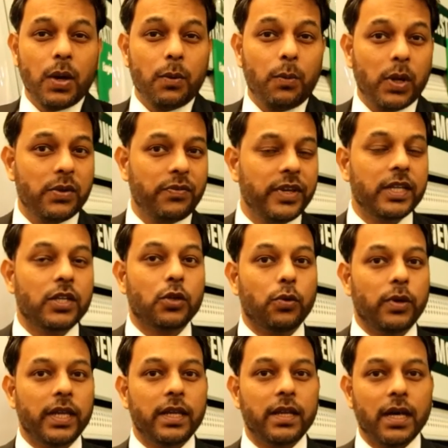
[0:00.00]
What we are
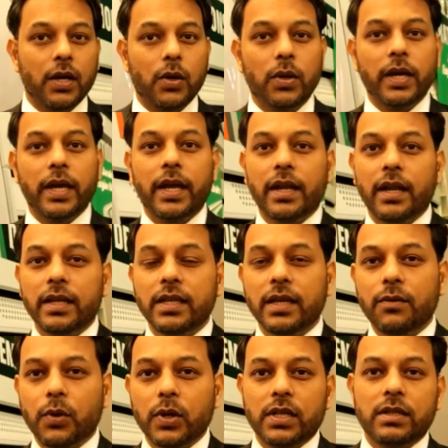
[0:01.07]
doing now, and I
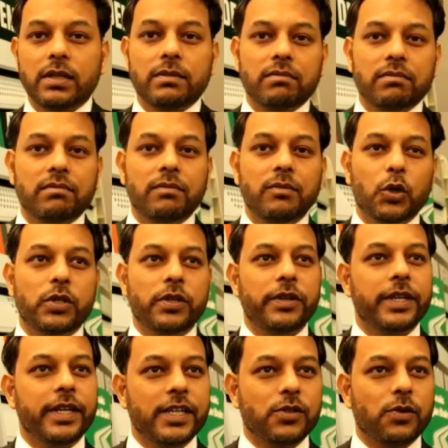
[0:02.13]
think what Motor
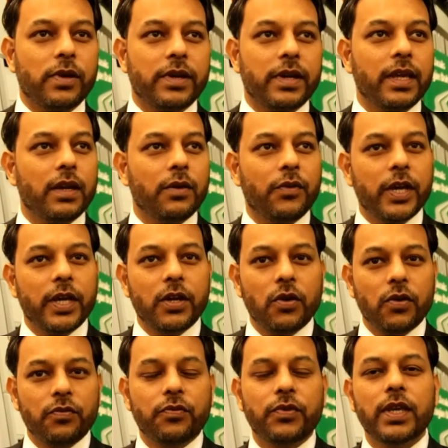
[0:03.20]
India is already aware
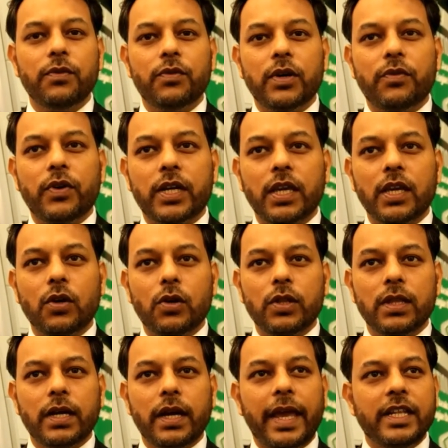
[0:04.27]
of, we were working on
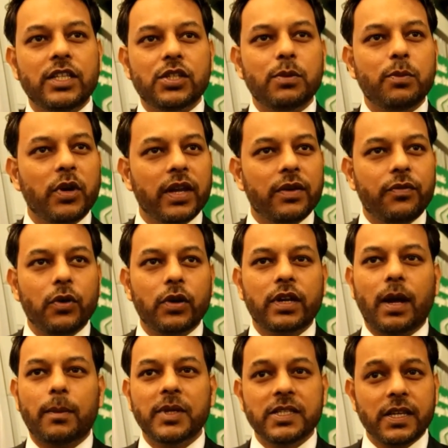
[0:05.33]
the engine brake for
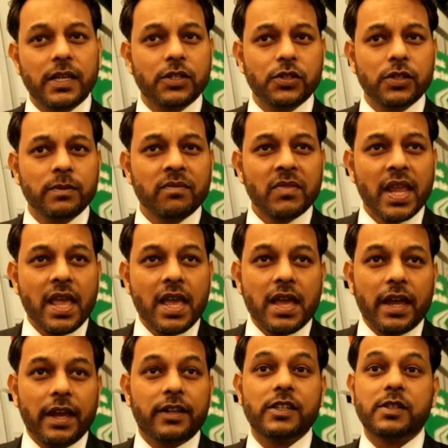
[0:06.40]
Cummins engine.
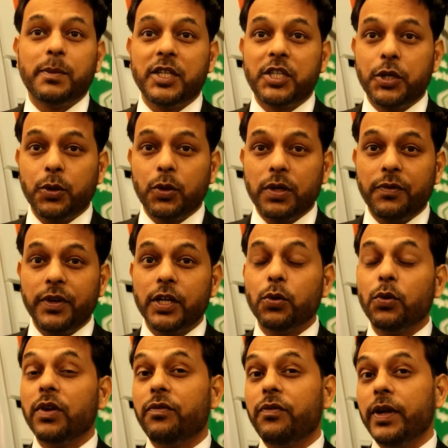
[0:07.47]
It has matured. We are
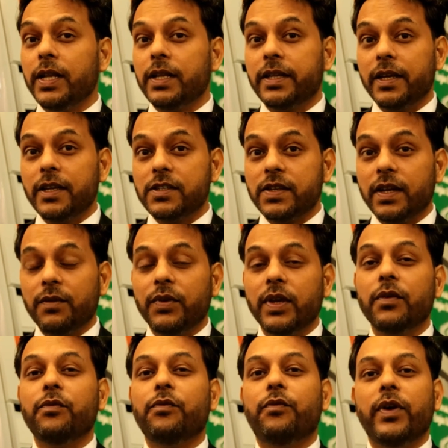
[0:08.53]
doing field tests, and we
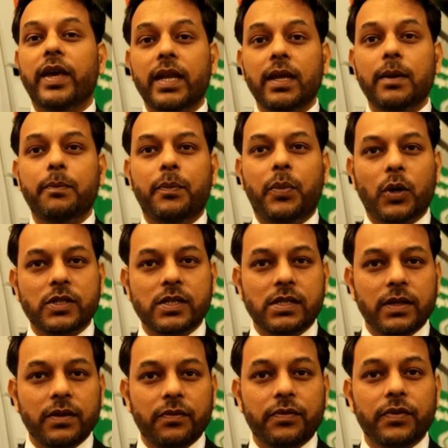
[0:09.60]
have very
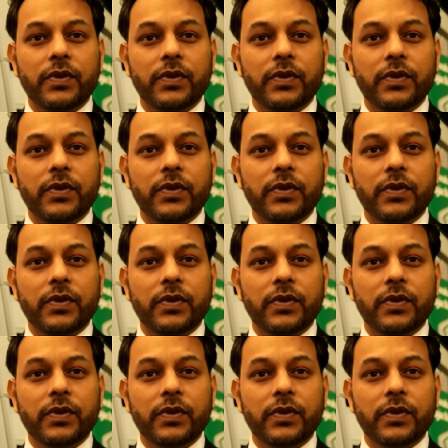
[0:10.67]
positive